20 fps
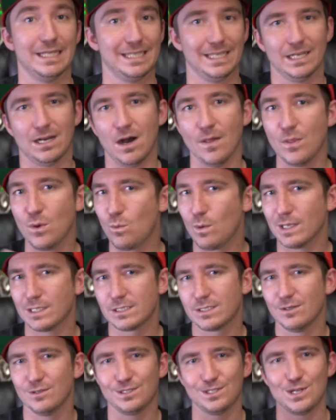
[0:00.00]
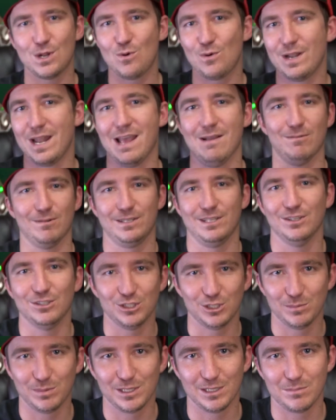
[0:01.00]
Like on the West Coast, no one ever
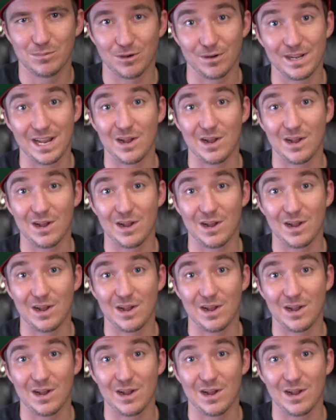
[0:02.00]
tells you to put the bar